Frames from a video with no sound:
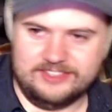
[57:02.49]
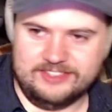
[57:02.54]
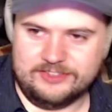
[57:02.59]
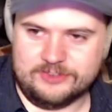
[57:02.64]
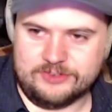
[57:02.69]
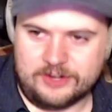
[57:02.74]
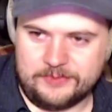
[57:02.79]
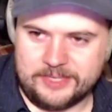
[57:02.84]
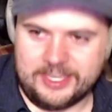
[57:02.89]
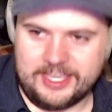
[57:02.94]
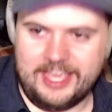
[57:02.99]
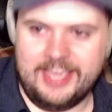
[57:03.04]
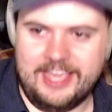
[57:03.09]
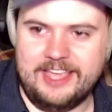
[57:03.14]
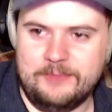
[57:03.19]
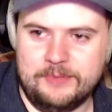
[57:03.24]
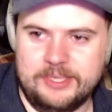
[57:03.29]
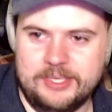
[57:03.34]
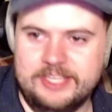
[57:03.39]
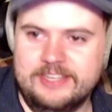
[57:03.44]
strumming A
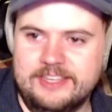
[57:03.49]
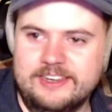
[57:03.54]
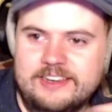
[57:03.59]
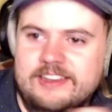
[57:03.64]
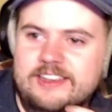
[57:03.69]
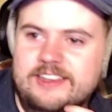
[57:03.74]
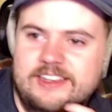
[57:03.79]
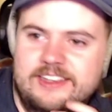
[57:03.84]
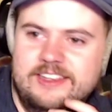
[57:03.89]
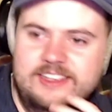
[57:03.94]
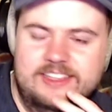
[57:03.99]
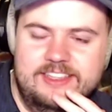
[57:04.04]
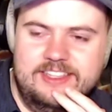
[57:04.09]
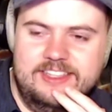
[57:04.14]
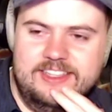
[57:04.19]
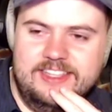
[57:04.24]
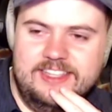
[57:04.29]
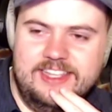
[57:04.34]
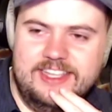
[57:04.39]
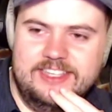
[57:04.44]
bit,
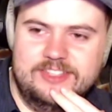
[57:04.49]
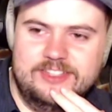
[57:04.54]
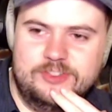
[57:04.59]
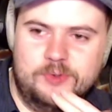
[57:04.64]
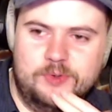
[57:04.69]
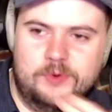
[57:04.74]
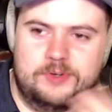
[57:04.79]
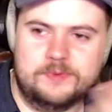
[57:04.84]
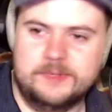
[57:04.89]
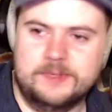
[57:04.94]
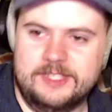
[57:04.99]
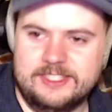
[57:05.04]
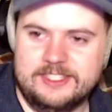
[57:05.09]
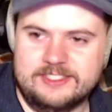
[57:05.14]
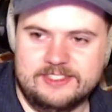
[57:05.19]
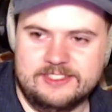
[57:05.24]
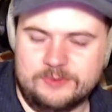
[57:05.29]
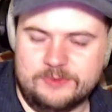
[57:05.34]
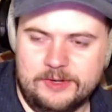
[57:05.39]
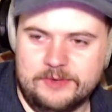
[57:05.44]
and George plays
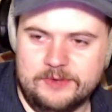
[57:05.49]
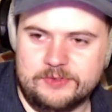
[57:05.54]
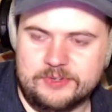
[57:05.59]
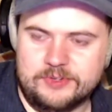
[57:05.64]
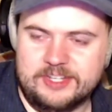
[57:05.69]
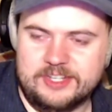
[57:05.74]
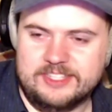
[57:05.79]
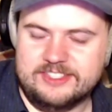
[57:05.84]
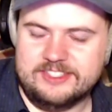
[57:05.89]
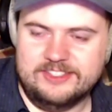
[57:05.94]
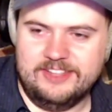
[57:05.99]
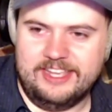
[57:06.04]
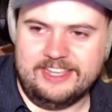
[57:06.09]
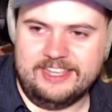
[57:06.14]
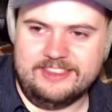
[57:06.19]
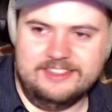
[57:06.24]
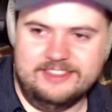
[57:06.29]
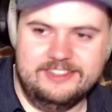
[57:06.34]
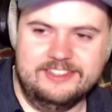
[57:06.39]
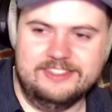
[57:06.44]
the 12 string. So,
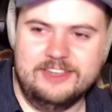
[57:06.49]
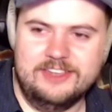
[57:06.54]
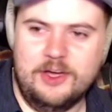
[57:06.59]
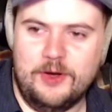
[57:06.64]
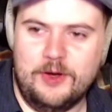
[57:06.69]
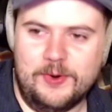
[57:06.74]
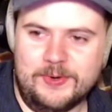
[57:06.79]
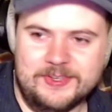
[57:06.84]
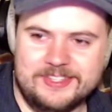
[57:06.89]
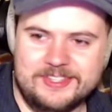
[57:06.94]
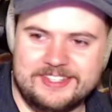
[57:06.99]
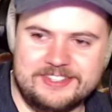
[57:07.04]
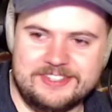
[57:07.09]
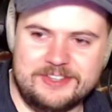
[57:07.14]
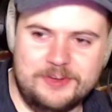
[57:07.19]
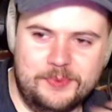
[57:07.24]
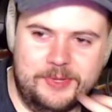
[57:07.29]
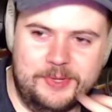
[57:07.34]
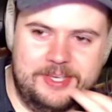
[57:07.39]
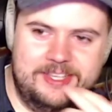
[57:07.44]
like, no, there's
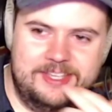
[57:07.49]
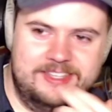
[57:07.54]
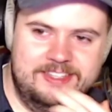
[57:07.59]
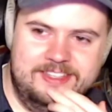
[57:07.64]
no way.